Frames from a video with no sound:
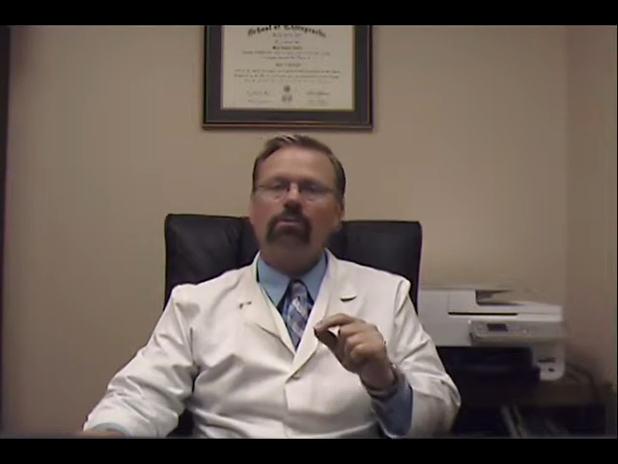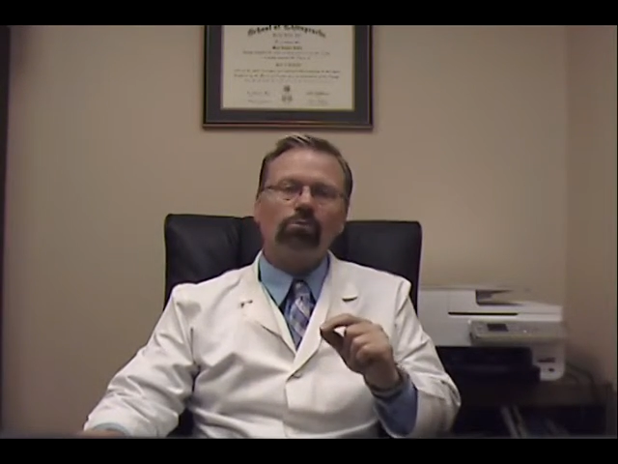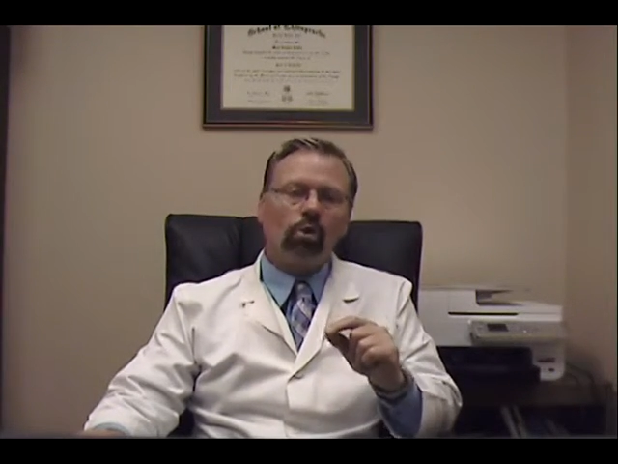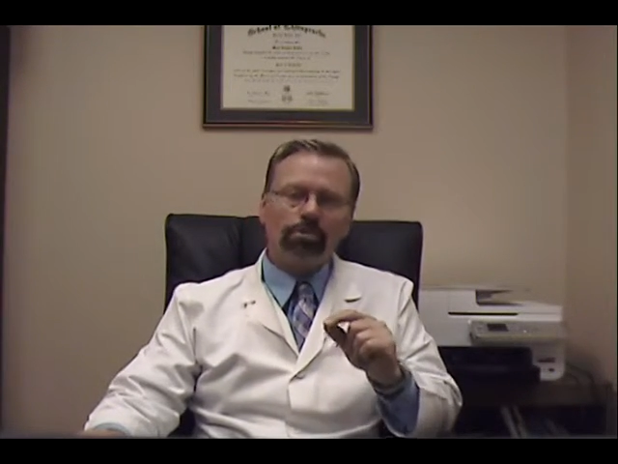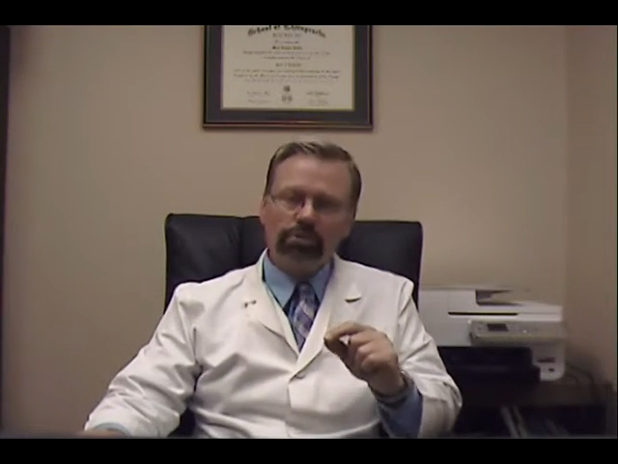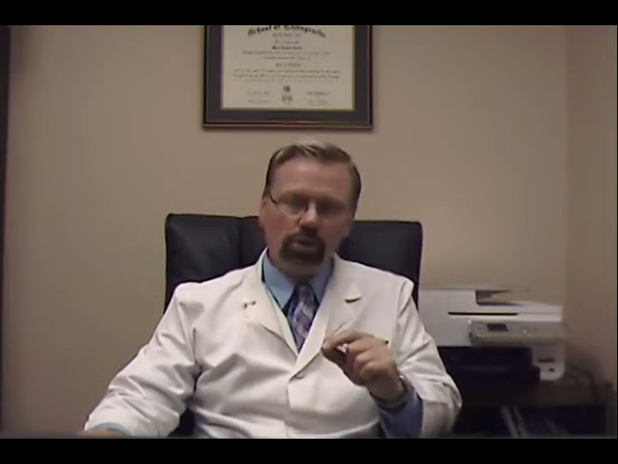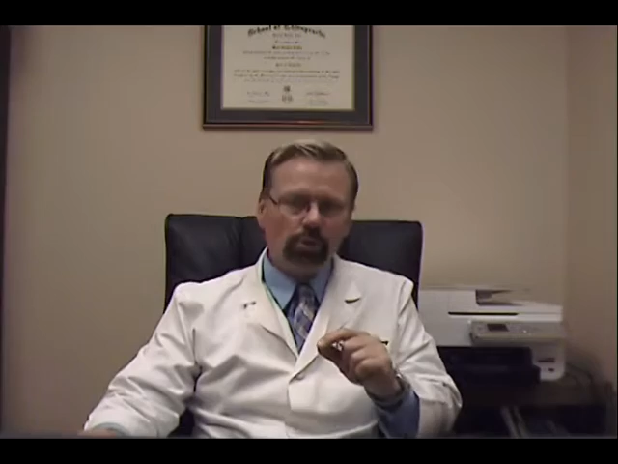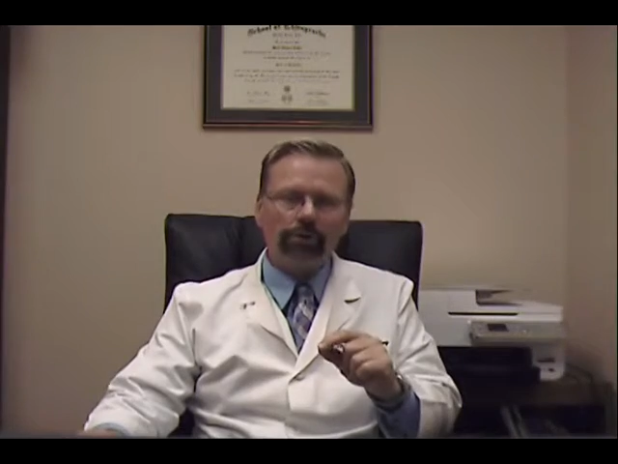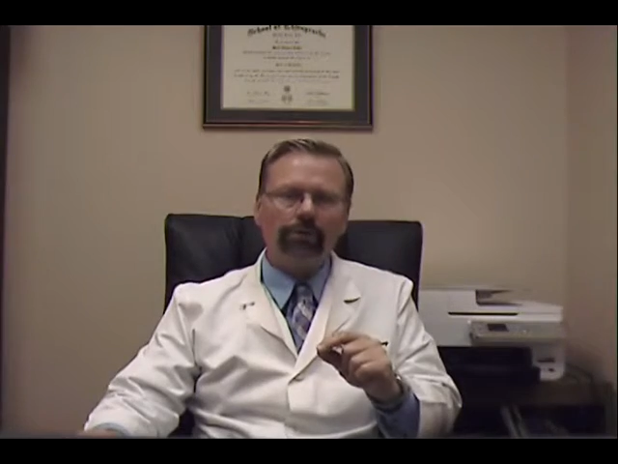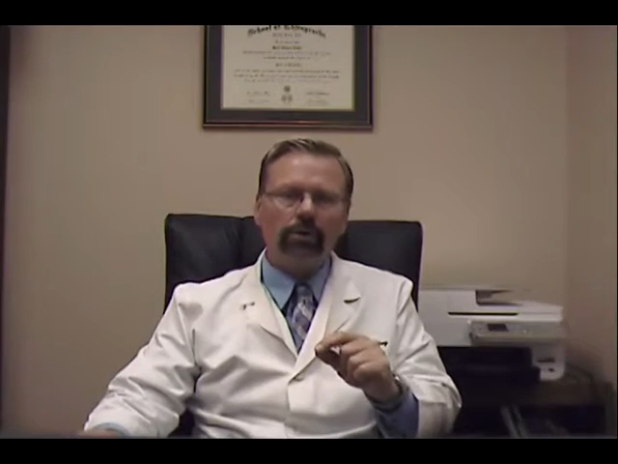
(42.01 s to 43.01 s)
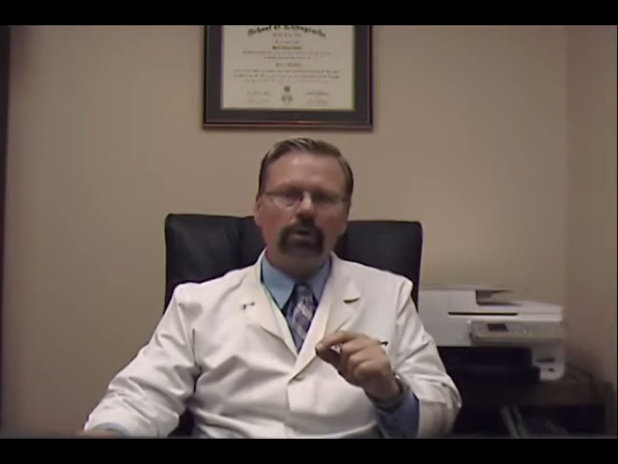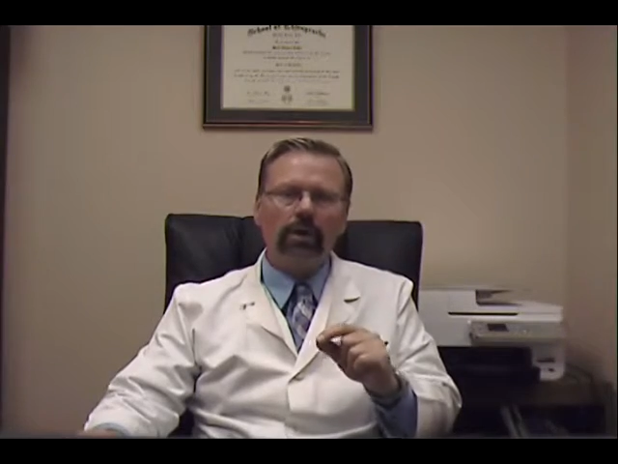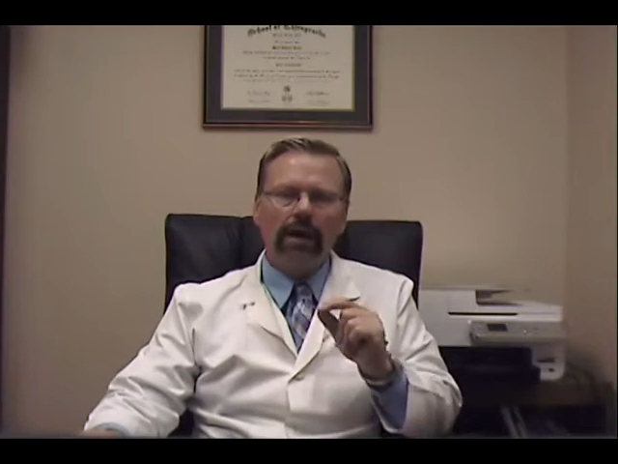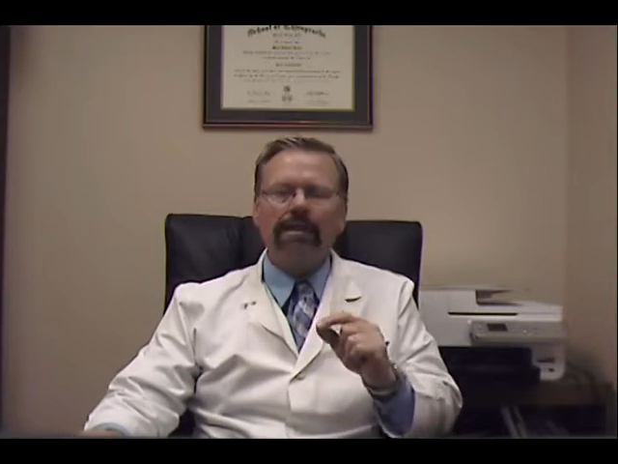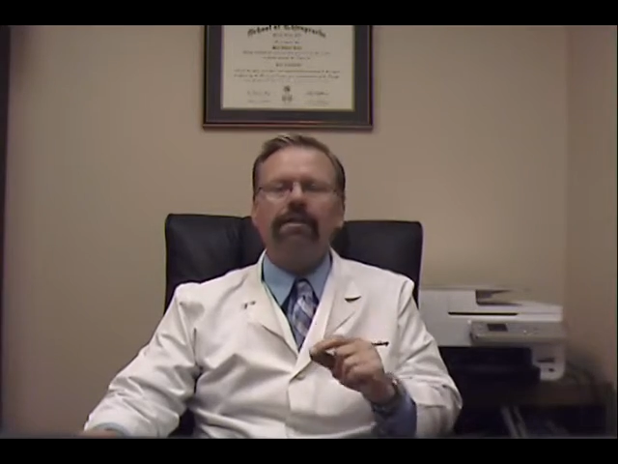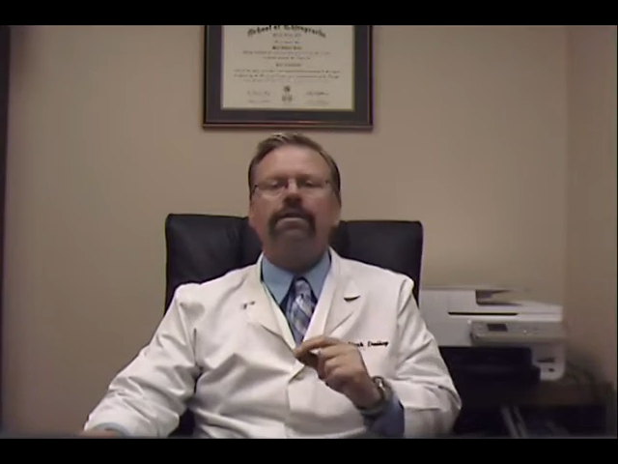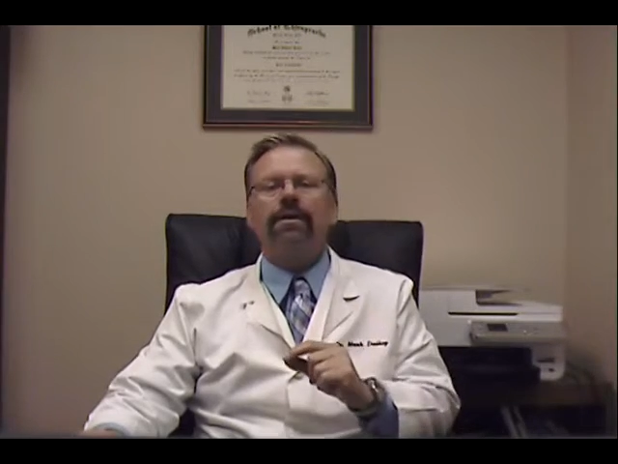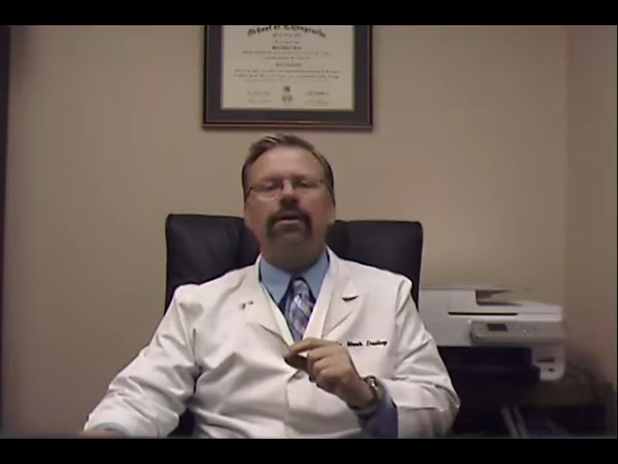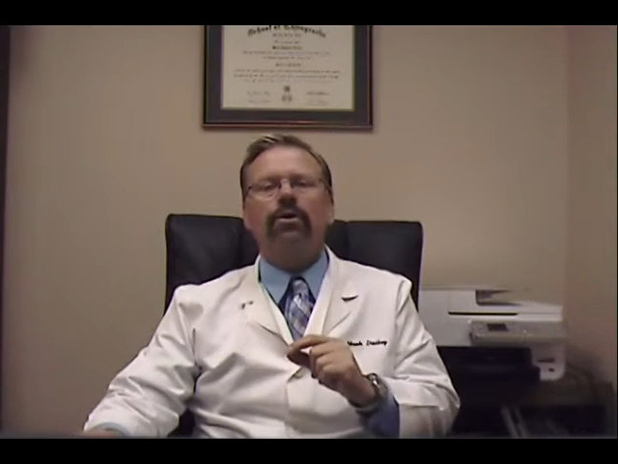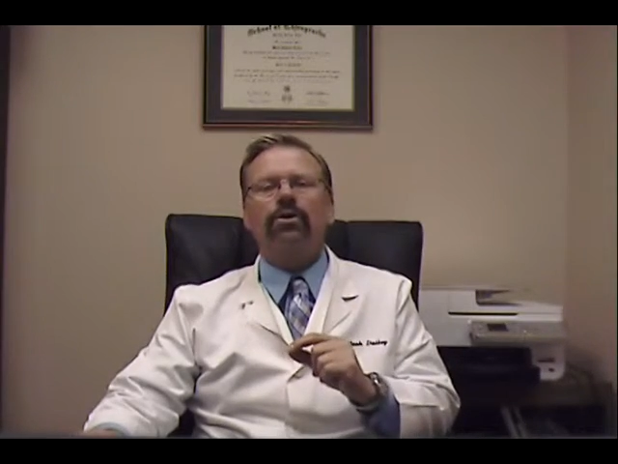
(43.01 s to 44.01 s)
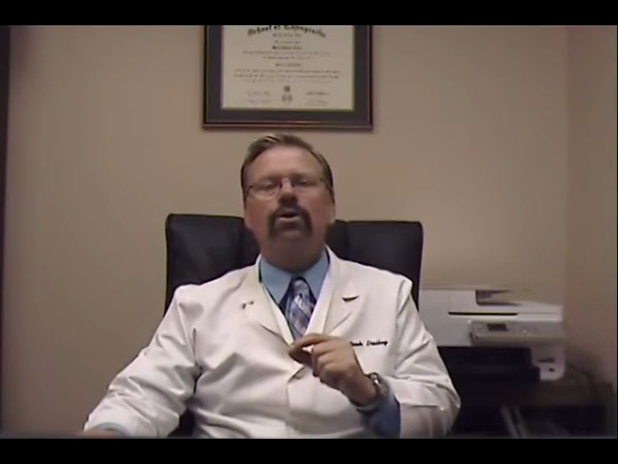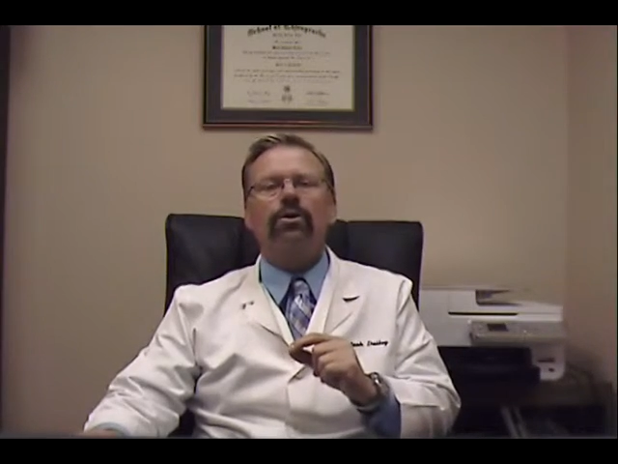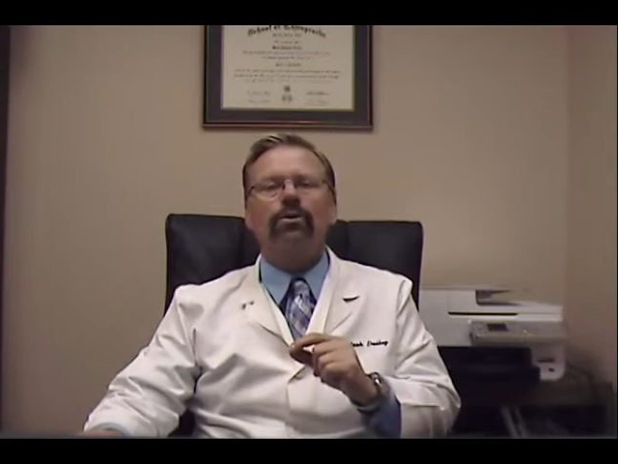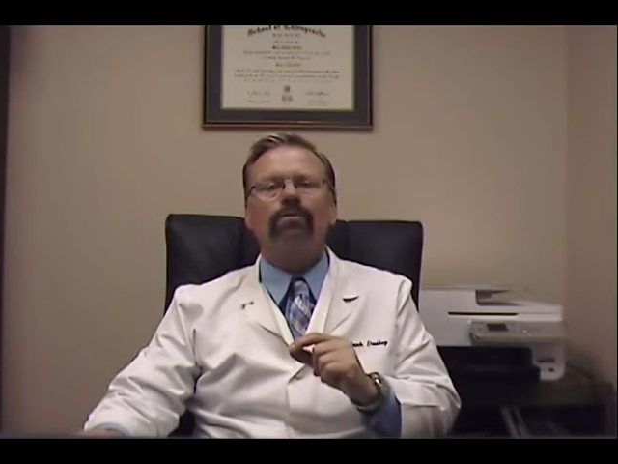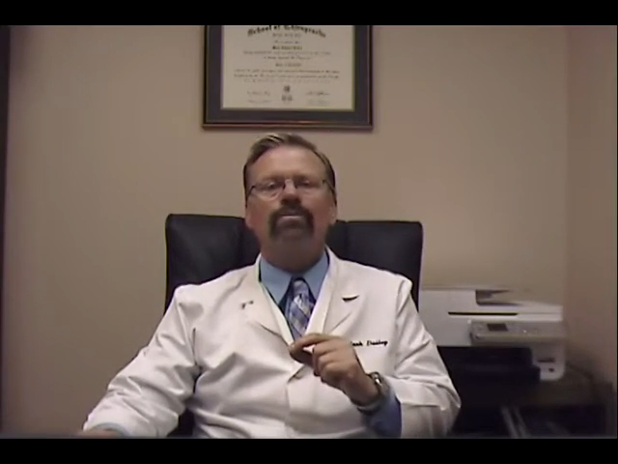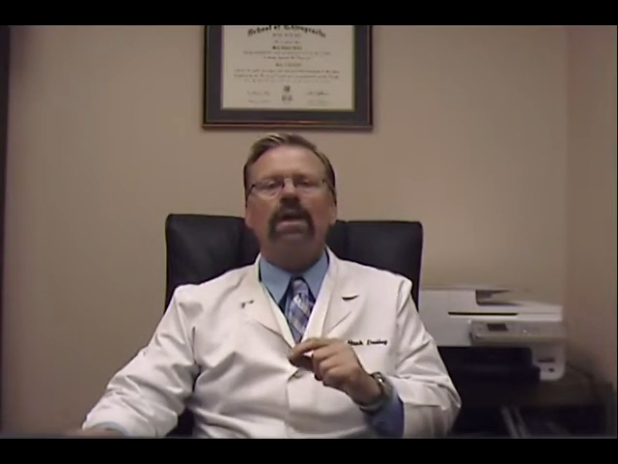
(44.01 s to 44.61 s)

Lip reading: more beautiful, and thinner you.